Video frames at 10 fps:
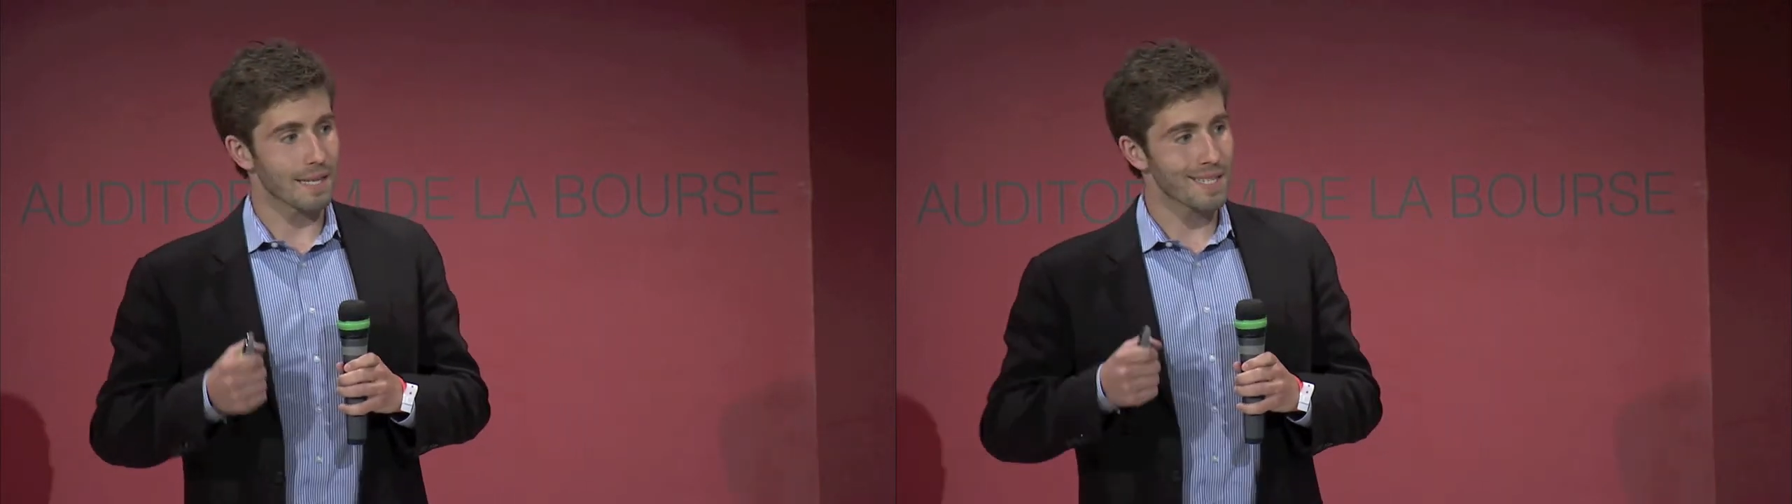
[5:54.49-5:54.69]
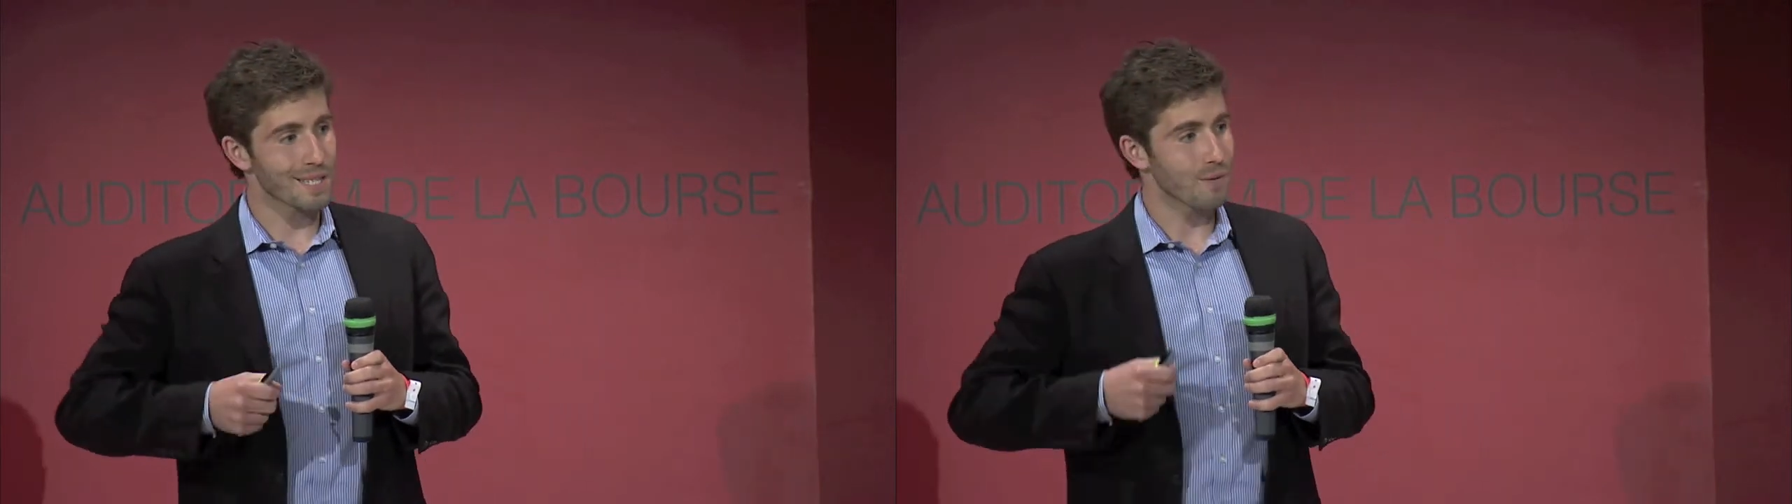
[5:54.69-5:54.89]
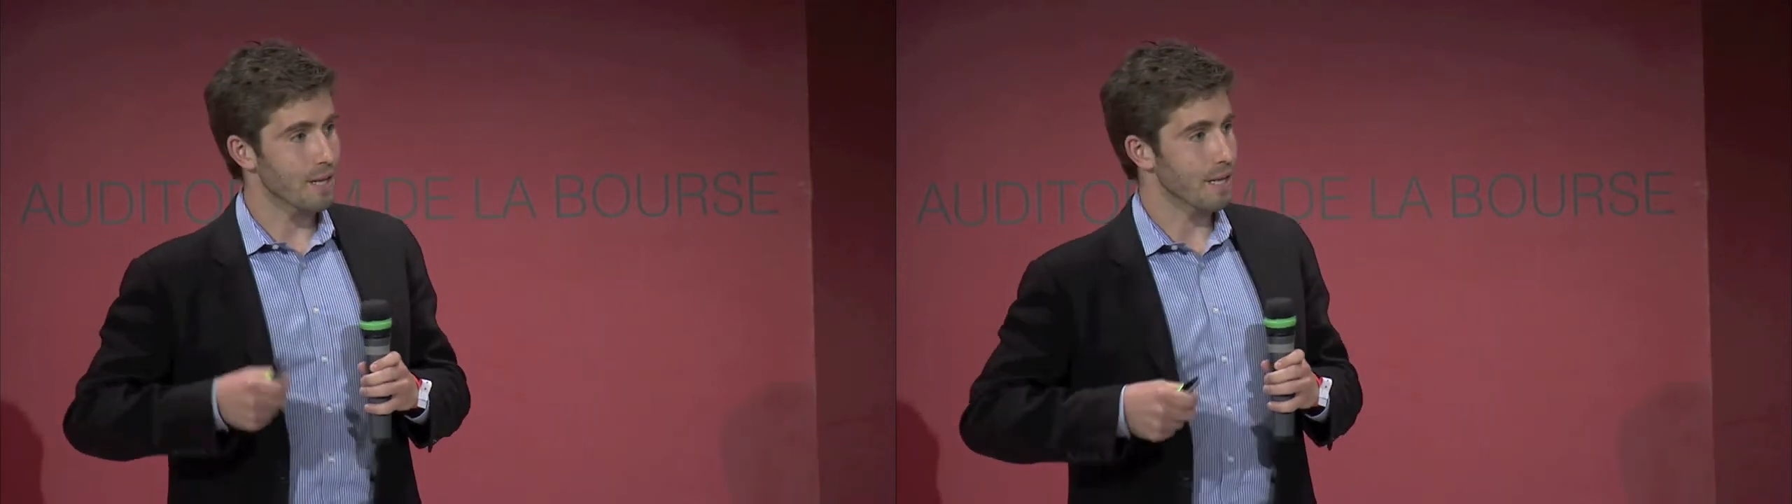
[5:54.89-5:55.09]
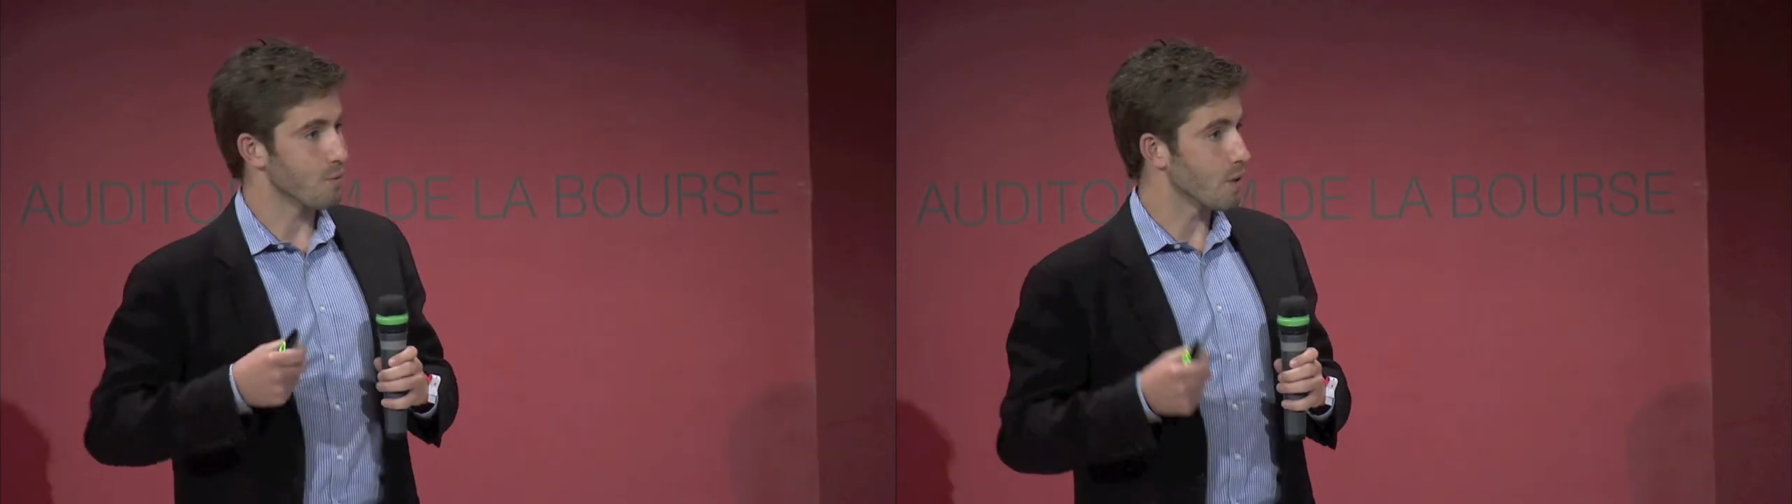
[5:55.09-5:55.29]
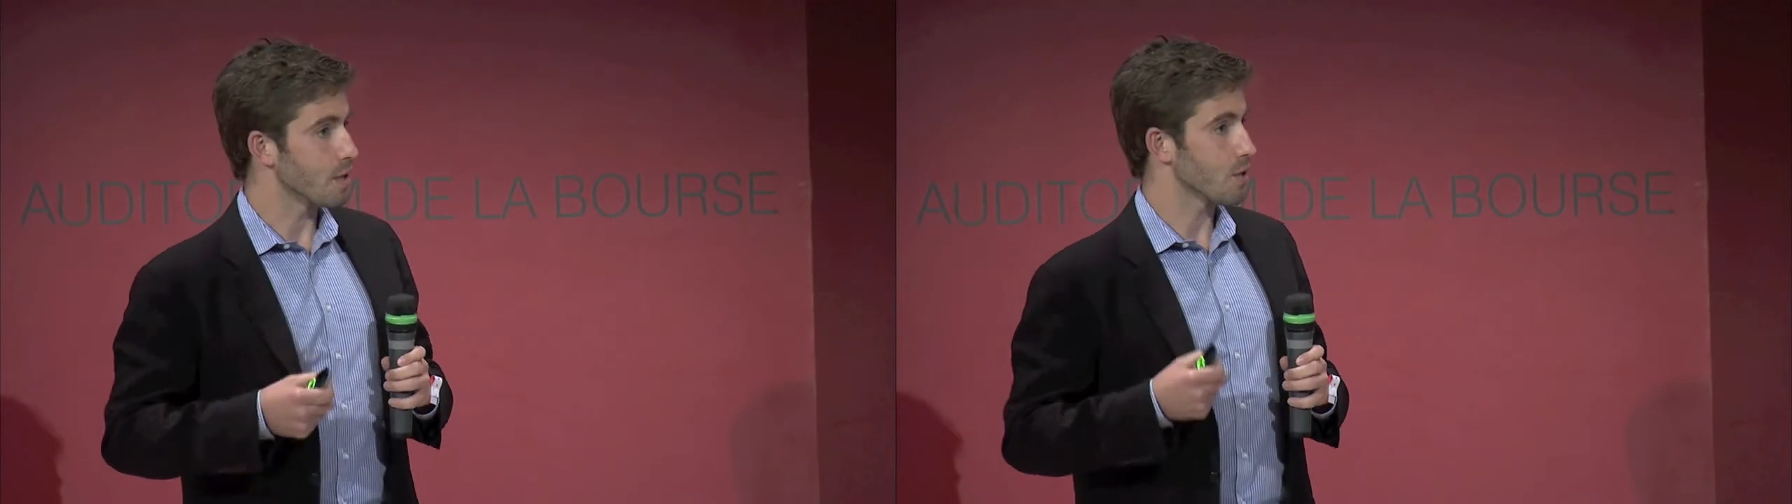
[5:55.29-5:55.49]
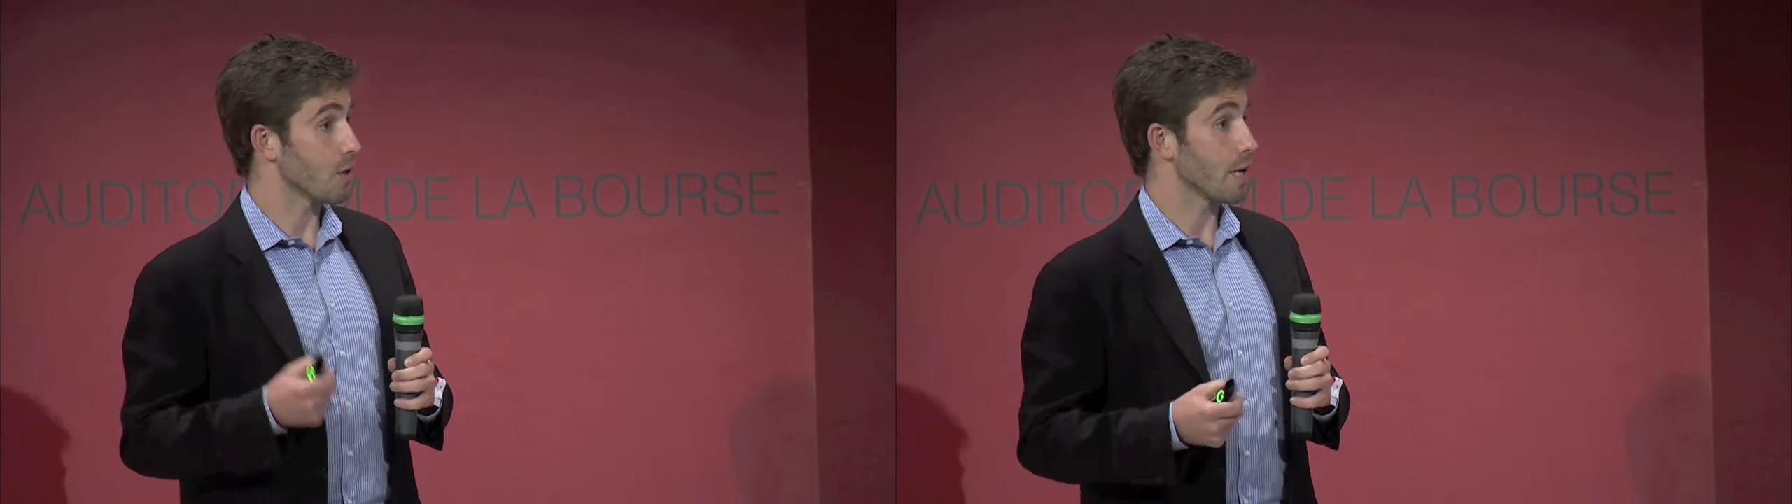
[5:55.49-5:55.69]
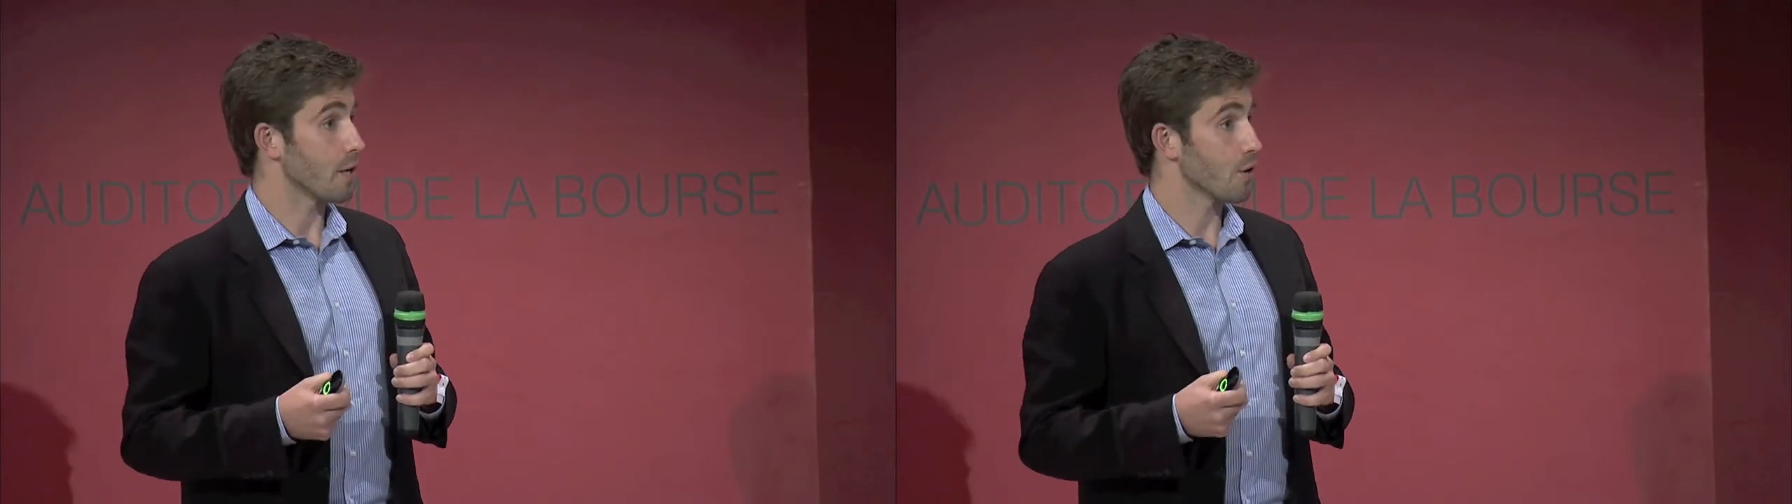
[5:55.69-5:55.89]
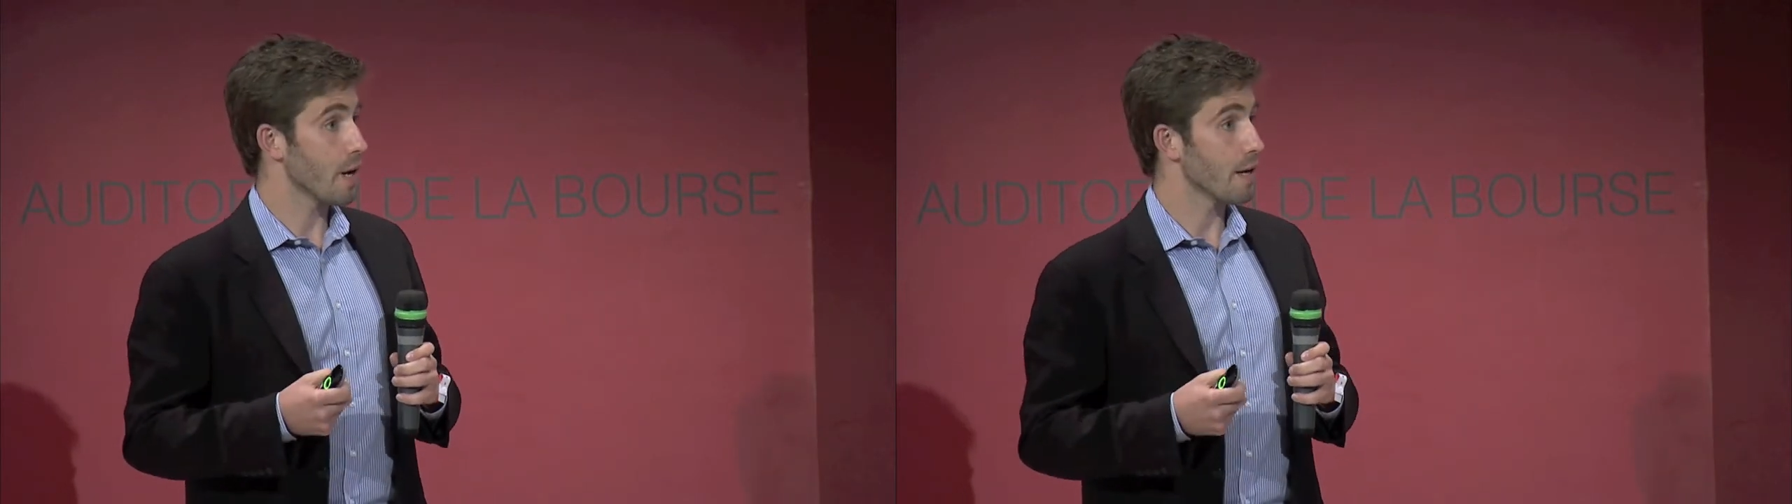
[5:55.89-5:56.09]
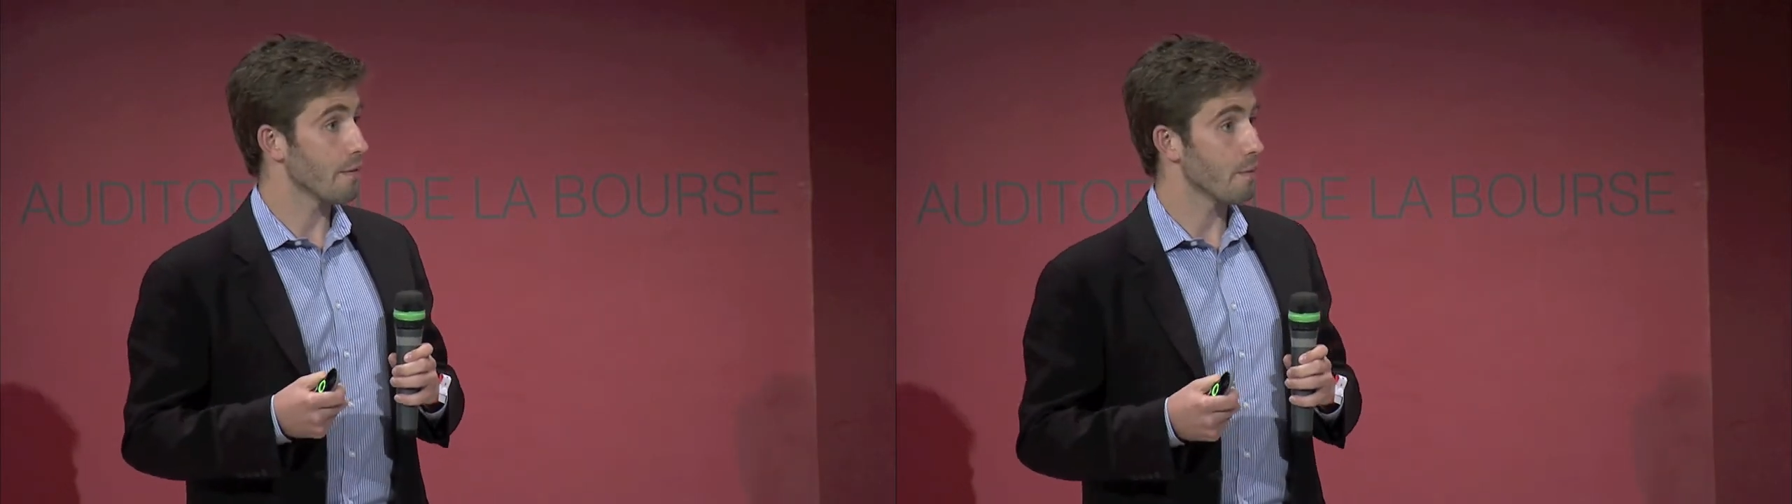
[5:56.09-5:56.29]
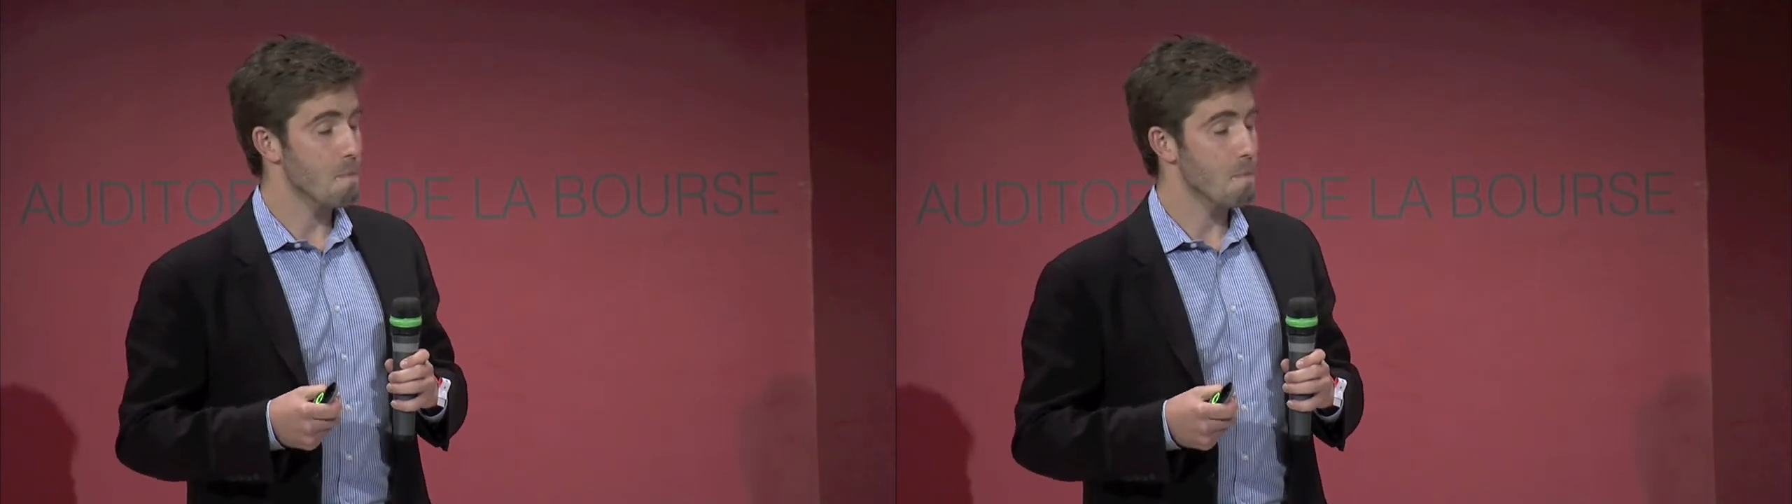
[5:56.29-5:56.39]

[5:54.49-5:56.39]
this is where they really started to get creative.